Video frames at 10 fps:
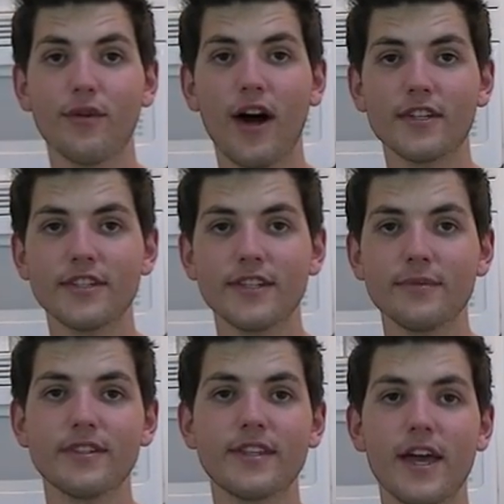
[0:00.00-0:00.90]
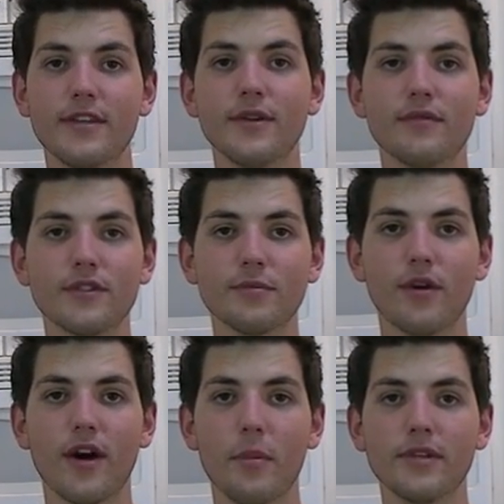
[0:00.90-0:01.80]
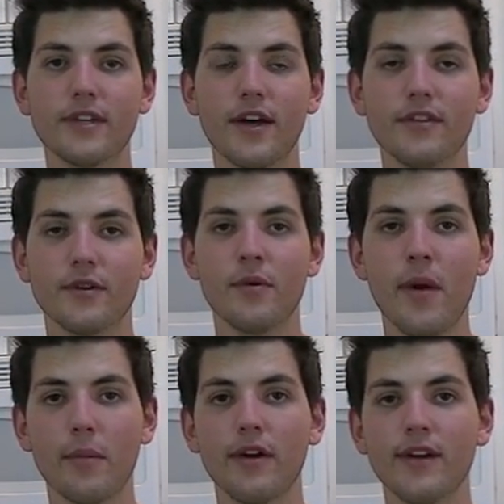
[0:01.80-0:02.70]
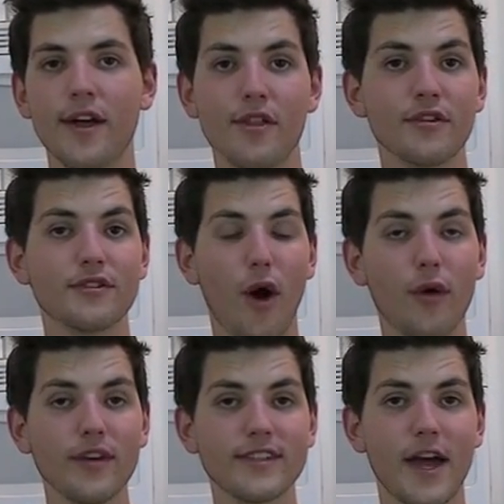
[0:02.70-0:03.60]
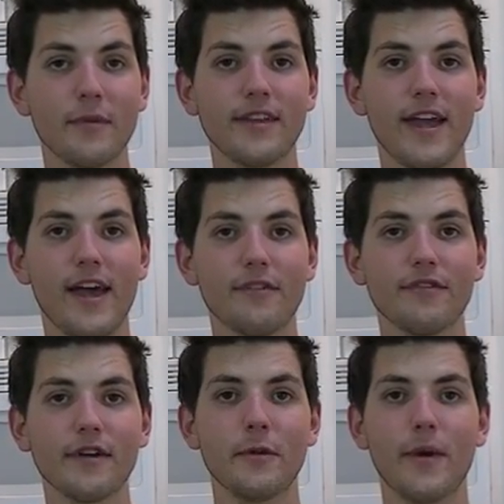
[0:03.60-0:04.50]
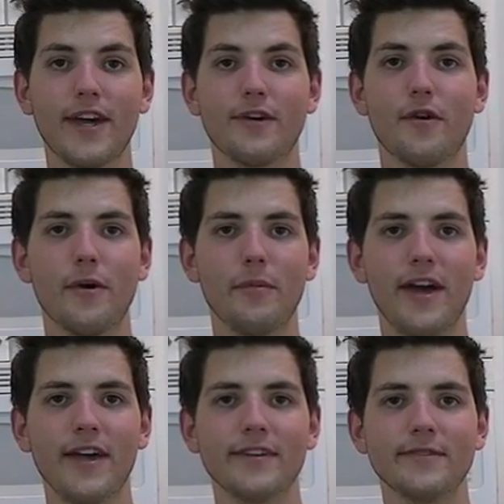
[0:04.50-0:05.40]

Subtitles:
watching. Stay tuned for some more episodes, and remember, there's always time of the day for you to make it gourmet.